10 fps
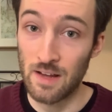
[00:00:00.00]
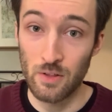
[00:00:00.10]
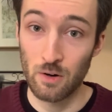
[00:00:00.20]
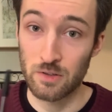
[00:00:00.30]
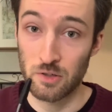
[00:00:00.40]
and
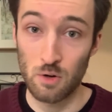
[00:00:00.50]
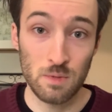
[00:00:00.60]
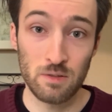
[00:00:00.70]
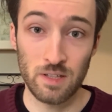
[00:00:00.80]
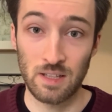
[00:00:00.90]
there is no
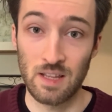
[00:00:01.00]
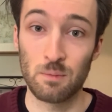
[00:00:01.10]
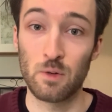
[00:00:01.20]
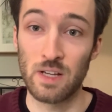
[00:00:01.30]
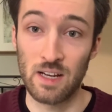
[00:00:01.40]
music in that
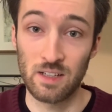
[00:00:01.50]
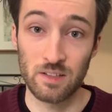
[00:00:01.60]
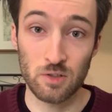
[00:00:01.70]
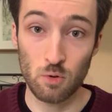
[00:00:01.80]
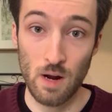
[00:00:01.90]
movie, and it
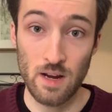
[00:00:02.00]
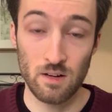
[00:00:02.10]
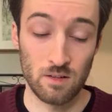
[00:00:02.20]
is great.